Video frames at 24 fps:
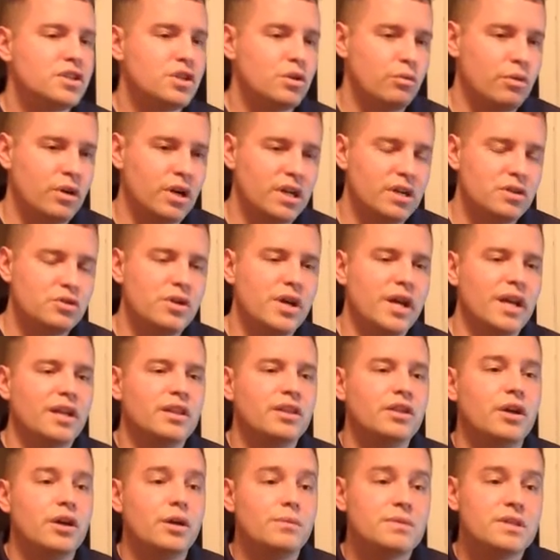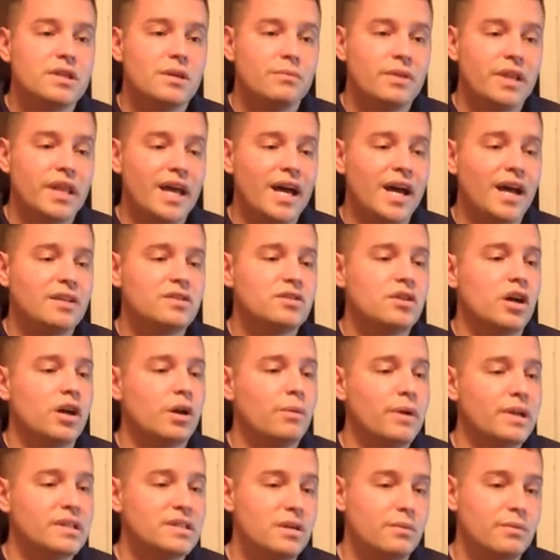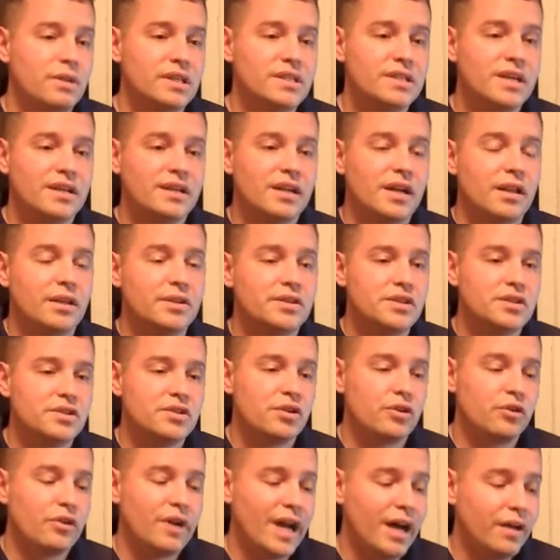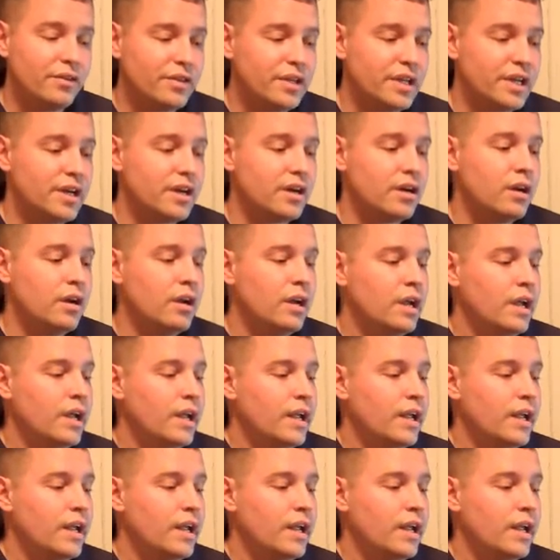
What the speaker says: So we're going to try and clear up some of that, talk about some of the technologies that are out there.